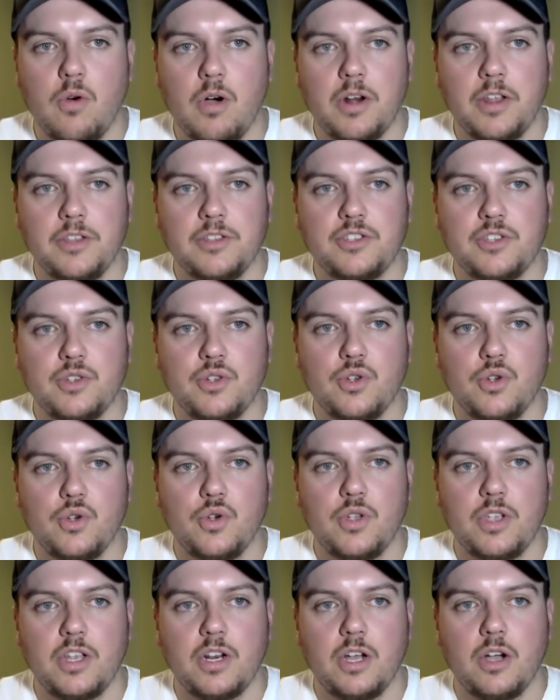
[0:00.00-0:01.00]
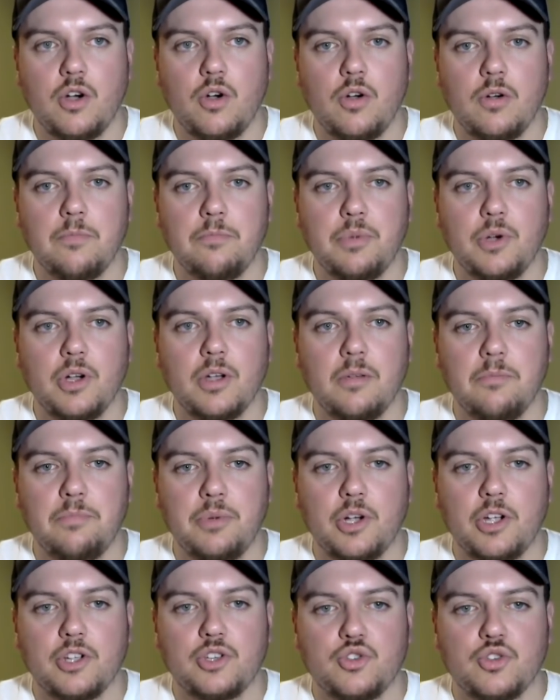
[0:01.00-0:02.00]
wanted to, you know,
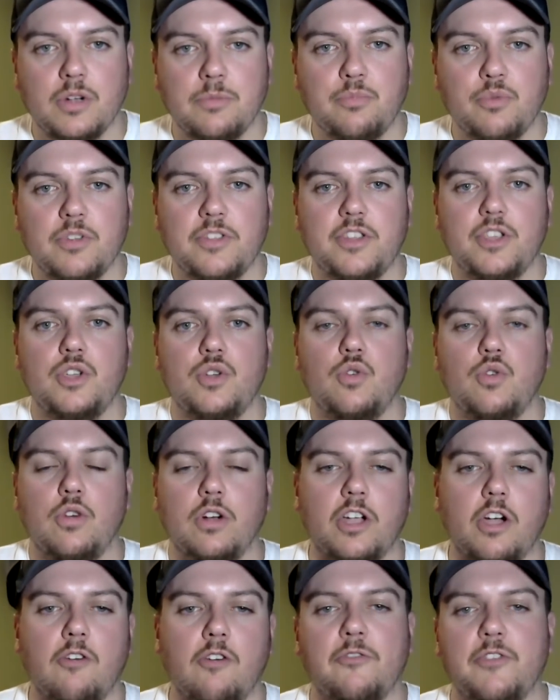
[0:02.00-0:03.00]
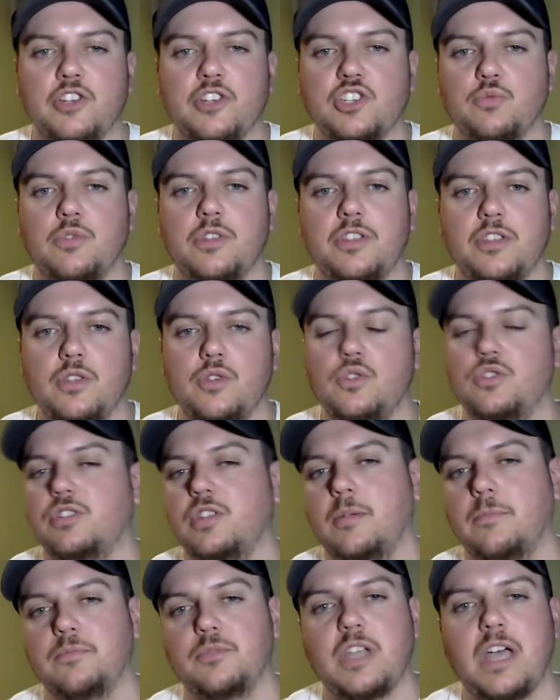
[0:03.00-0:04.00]
book a trip with you or go fishing with you
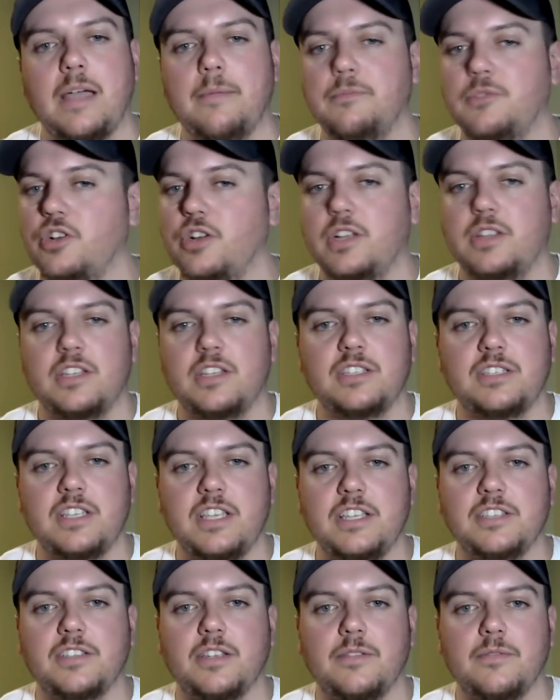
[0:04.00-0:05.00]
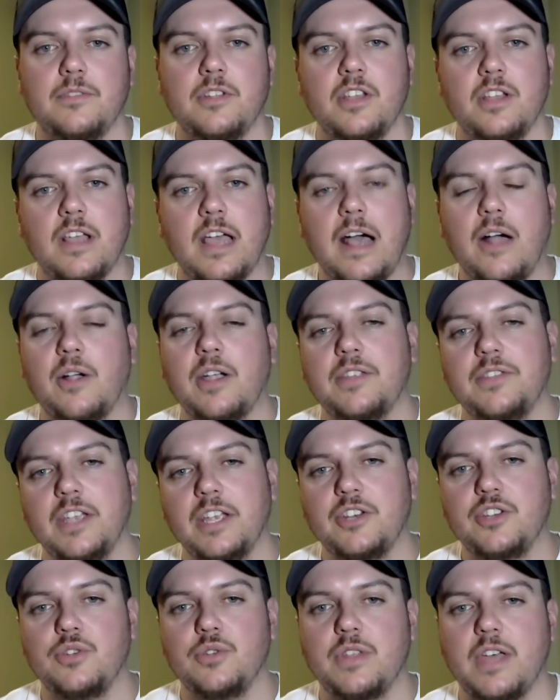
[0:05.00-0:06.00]
sometime during the season, how can they
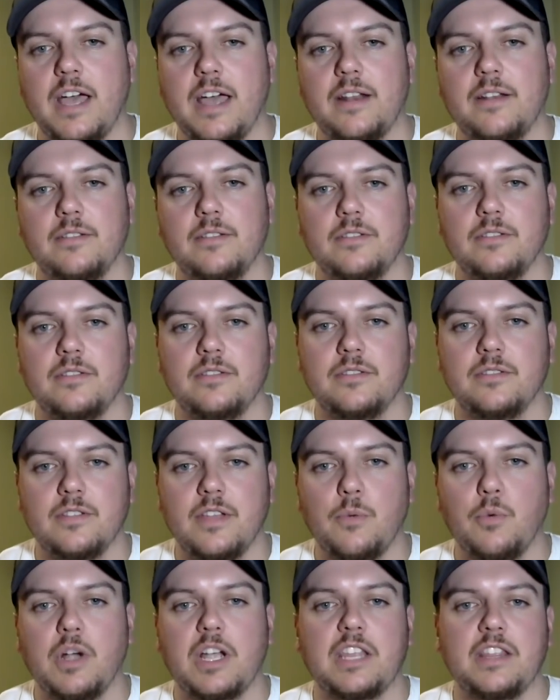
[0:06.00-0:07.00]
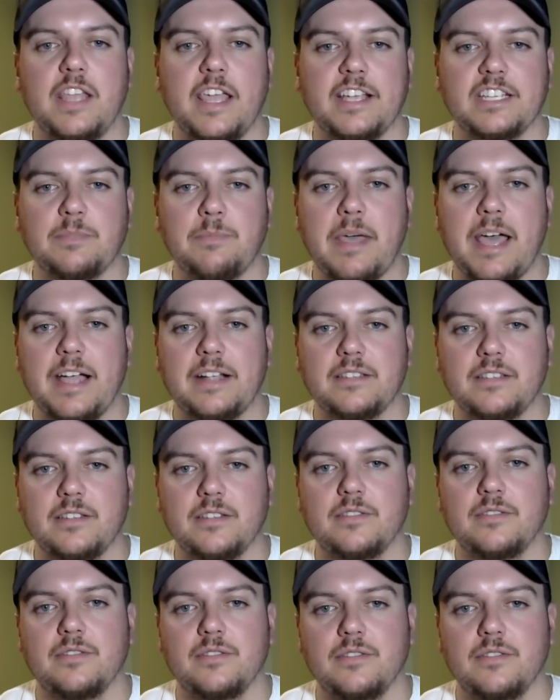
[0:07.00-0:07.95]
do that? And what can they expect?